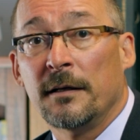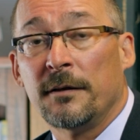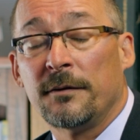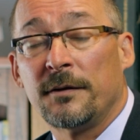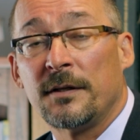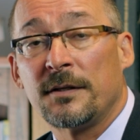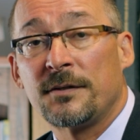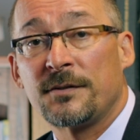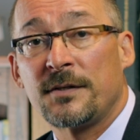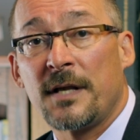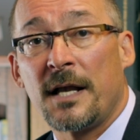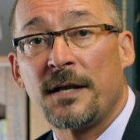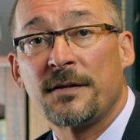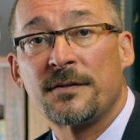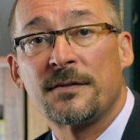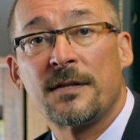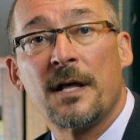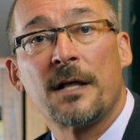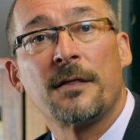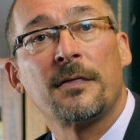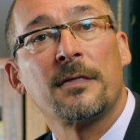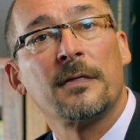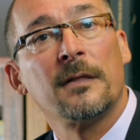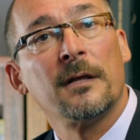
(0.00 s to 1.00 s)
that says
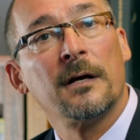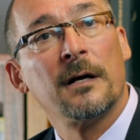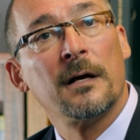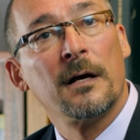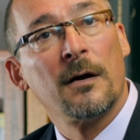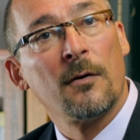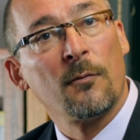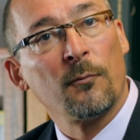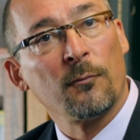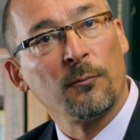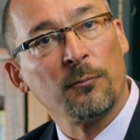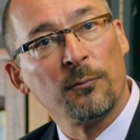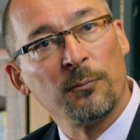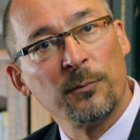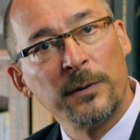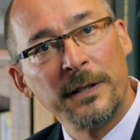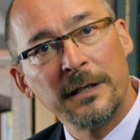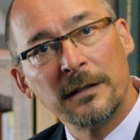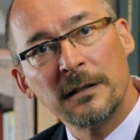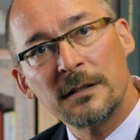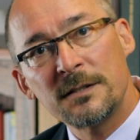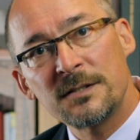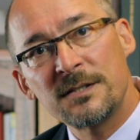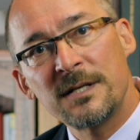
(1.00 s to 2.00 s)
that the
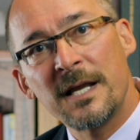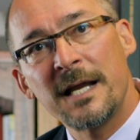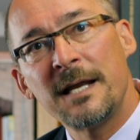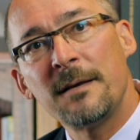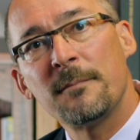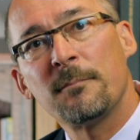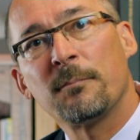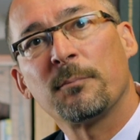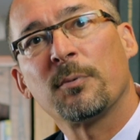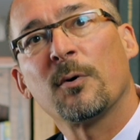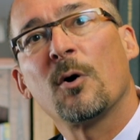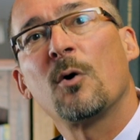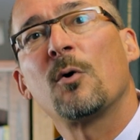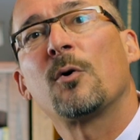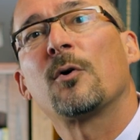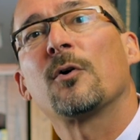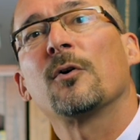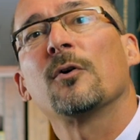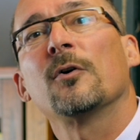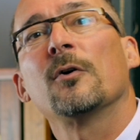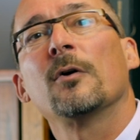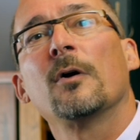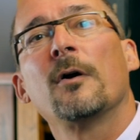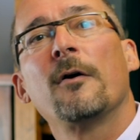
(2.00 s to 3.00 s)
real estate
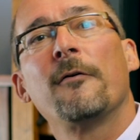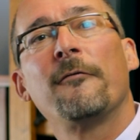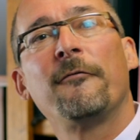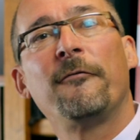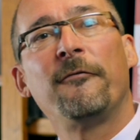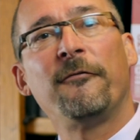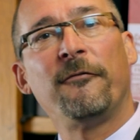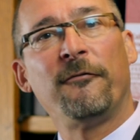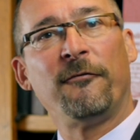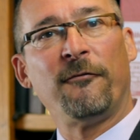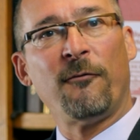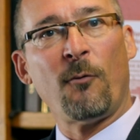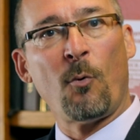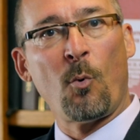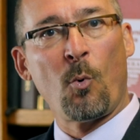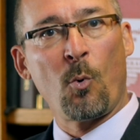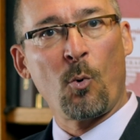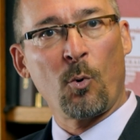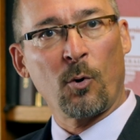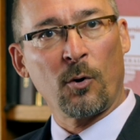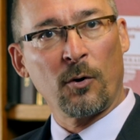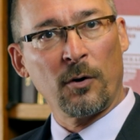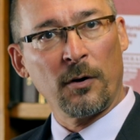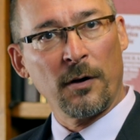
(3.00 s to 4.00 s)
broker
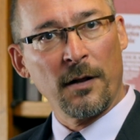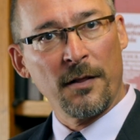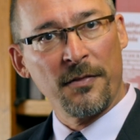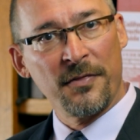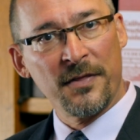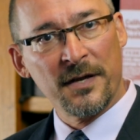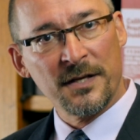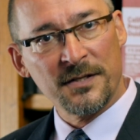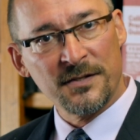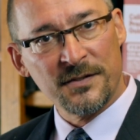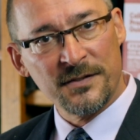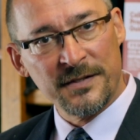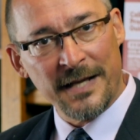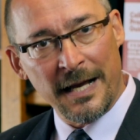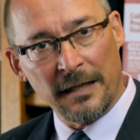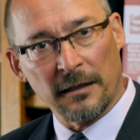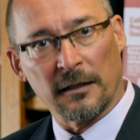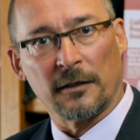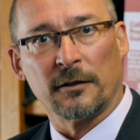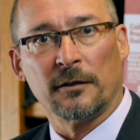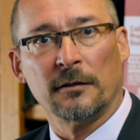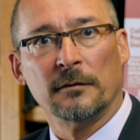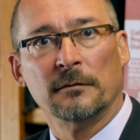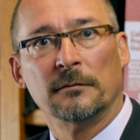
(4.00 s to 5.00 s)
for the
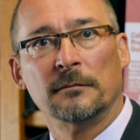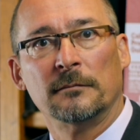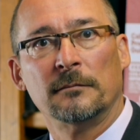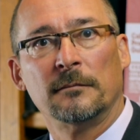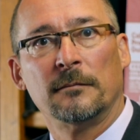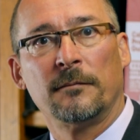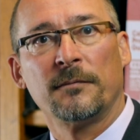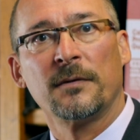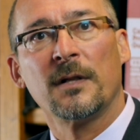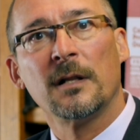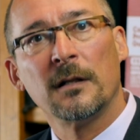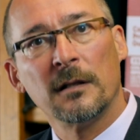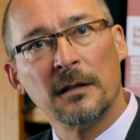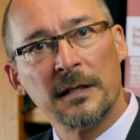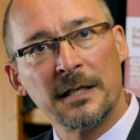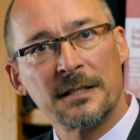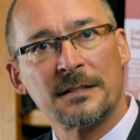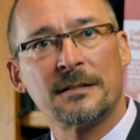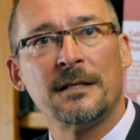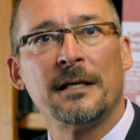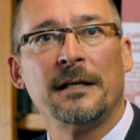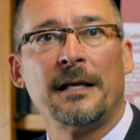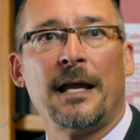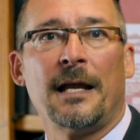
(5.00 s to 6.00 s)
seller, the
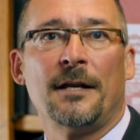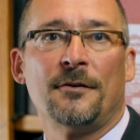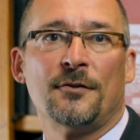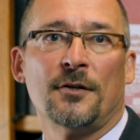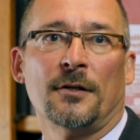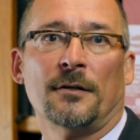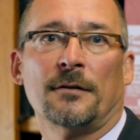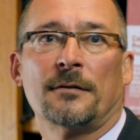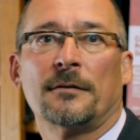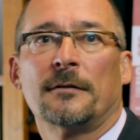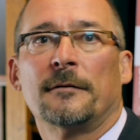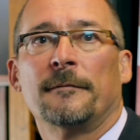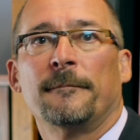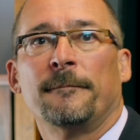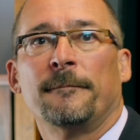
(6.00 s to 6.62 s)
listing agent,